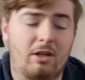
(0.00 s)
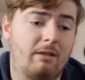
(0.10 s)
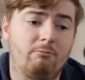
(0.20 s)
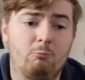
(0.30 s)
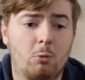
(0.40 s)

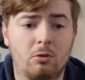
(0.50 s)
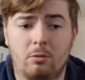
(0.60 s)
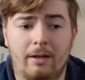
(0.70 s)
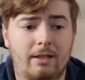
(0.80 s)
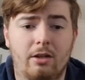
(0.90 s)
She
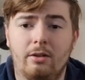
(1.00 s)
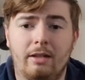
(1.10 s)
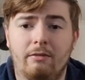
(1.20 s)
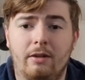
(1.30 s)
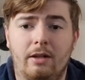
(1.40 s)
walked away
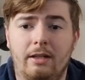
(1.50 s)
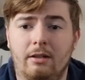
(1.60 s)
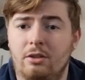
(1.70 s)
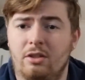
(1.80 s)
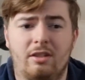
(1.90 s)
totally
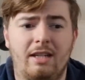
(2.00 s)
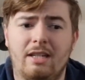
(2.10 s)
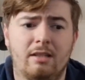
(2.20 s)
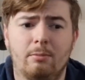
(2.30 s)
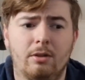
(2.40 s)
fine. I just
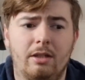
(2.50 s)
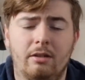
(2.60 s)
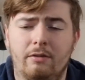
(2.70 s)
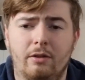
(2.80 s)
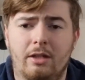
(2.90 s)
needed to
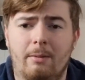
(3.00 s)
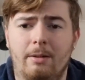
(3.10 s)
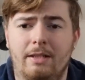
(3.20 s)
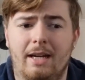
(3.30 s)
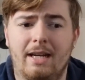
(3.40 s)
monitor her for a
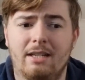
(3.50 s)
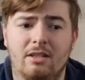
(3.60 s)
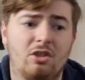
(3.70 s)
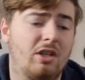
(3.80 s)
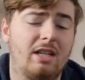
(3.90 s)
couple of
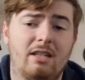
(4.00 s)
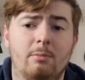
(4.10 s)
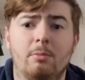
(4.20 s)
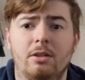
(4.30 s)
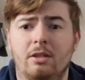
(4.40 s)
days, and she needed
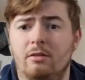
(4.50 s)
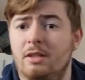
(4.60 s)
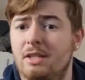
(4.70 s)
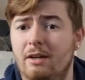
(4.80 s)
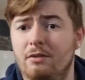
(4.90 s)
to
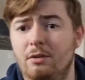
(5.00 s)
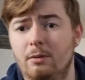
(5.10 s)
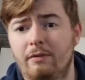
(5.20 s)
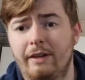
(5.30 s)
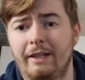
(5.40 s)
monitor herself
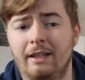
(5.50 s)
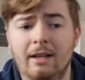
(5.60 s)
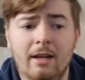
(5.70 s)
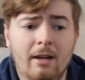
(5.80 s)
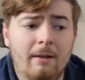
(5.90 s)
sort of
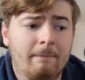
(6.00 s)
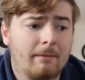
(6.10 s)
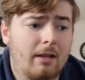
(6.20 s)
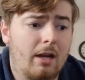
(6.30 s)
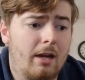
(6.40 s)
thing.
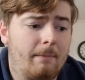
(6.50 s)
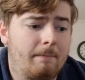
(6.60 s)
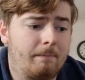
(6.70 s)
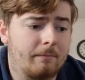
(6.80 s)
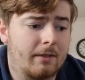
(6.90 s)

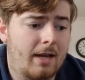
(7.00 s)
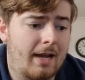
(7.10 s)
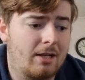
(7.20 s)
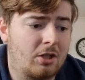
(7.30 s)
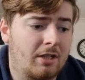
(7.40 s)
Um,
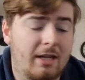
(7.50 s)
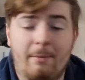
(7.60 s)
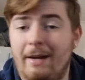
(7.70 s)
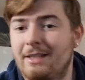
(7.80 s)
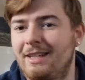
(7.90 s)
and she's
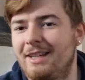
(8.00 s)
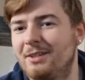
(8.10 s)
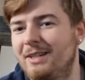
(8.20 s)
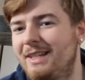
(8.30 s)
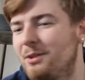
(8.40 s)
now back to the
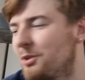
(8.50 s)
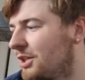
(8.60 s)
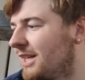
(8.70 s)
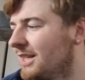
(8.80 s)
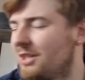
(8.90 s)
annoying little
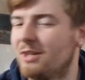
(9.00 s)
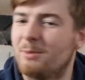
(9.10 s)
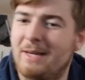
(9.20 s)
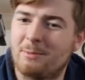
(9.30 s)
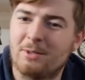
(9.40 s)
shit that she
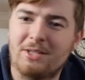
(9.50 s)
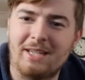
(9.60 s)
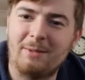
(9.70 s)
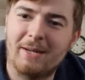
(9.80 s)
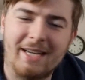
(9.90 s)
always was
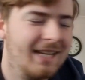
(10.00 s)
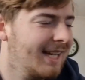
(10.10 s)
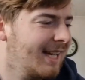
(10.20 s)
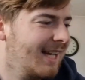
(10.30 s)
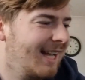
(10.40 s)
anyway.